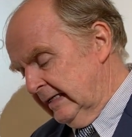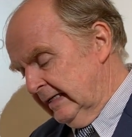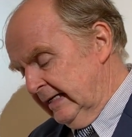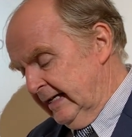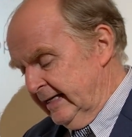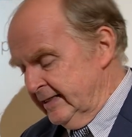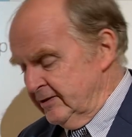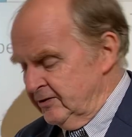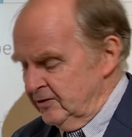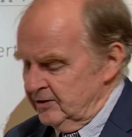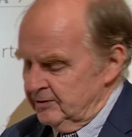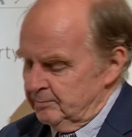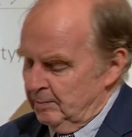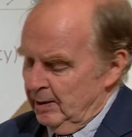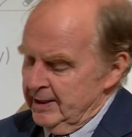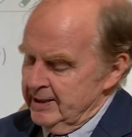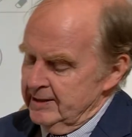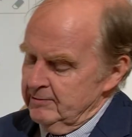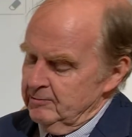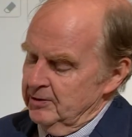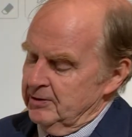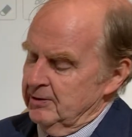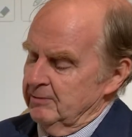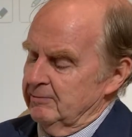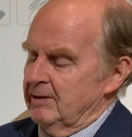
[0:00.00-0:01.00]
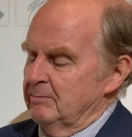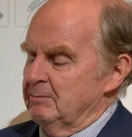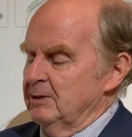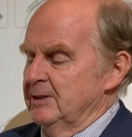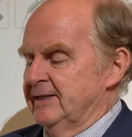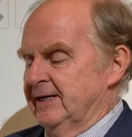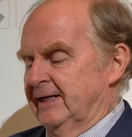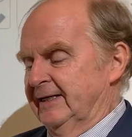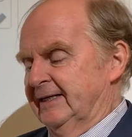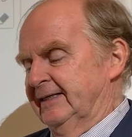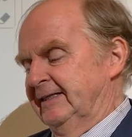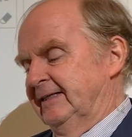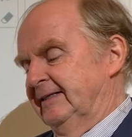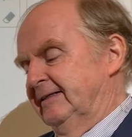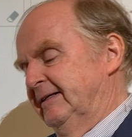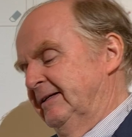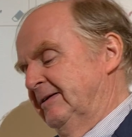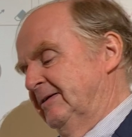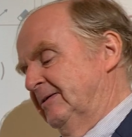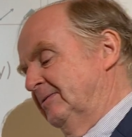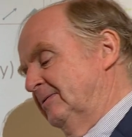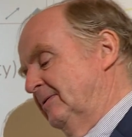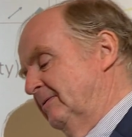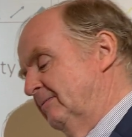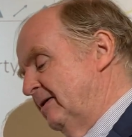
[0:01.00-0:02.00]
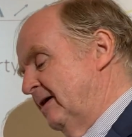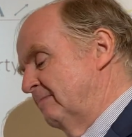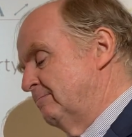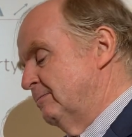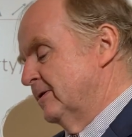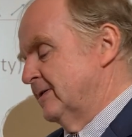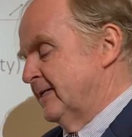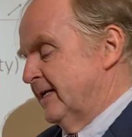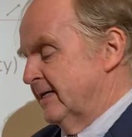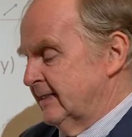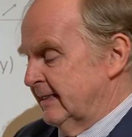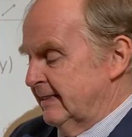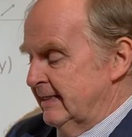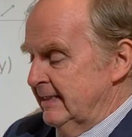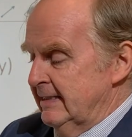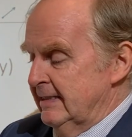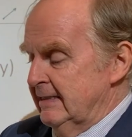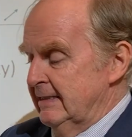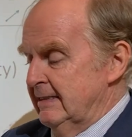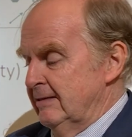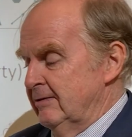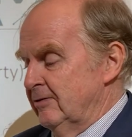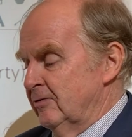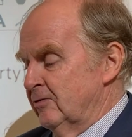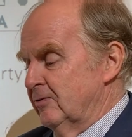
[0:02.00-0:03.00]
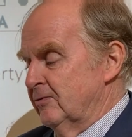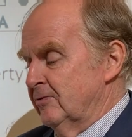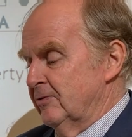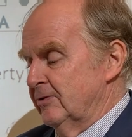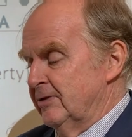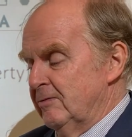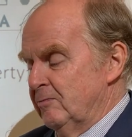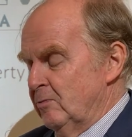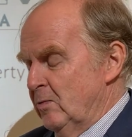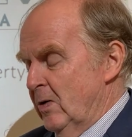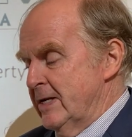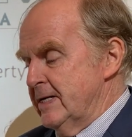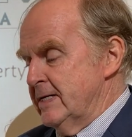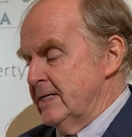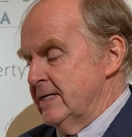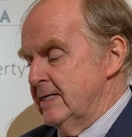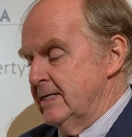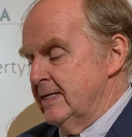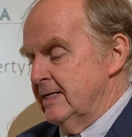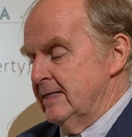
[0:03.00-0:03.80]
and she's playing with her rubber ducky. Rubber ducky, you're the one.